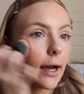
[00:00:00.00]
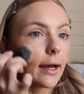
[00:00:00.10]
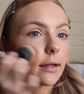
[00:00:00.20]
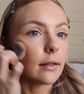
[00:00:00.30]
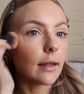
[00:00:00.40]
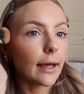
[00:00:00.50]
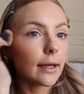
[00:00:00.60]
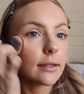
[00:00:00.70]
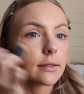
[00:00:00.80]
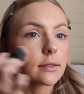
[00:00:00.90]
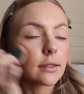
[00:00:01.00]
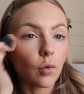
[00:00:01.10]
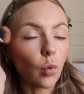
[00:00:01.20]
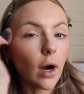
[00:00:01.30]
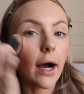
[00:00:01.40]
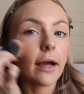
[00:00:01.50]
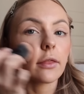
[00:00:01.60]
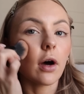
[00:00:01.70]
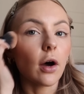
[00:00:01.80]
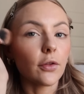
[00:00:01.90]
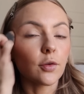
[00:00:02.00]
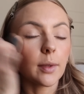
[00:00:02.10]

I let what I thought other